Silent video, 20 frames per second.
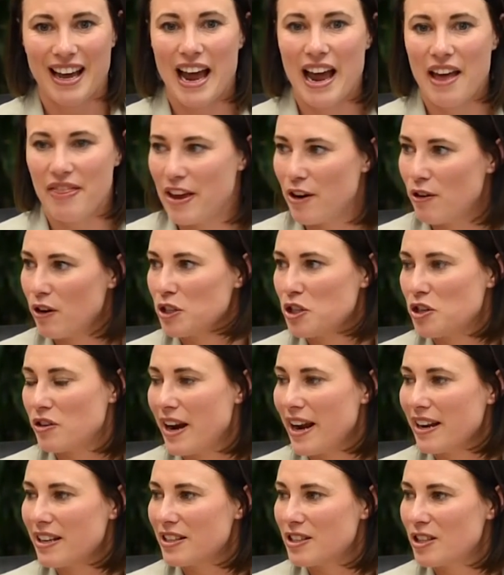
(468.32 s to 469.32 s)
And they're on
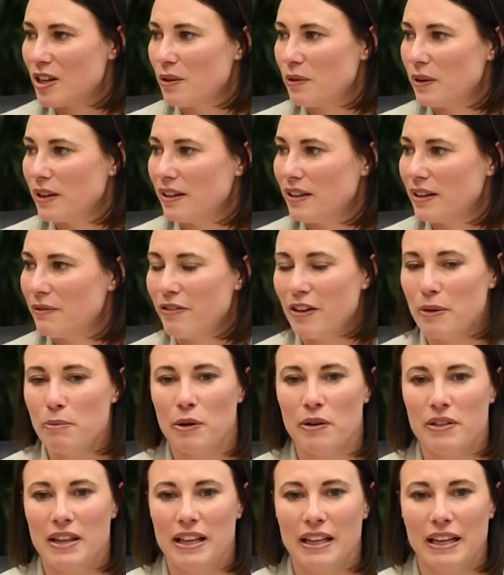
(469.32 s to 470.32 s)
track, so in
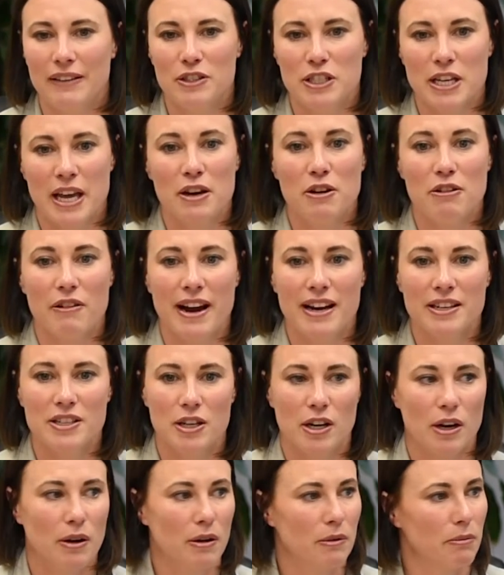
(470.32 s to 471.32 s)
February they'll have $10,000
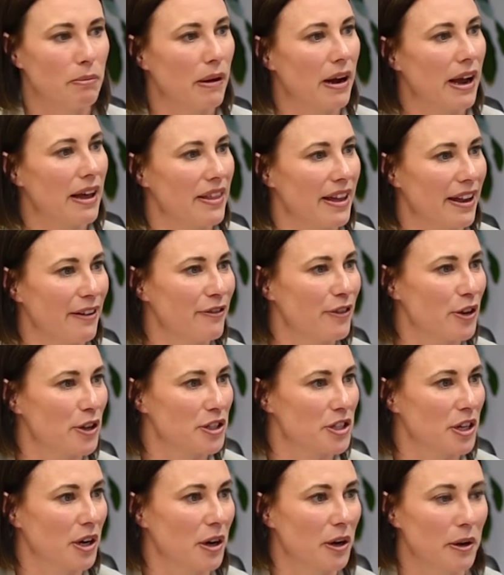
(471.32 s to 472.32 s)
to go and buy their
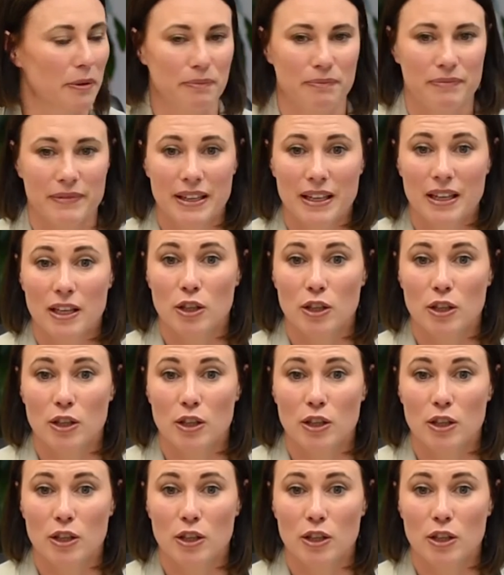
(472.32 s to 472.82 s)
first home.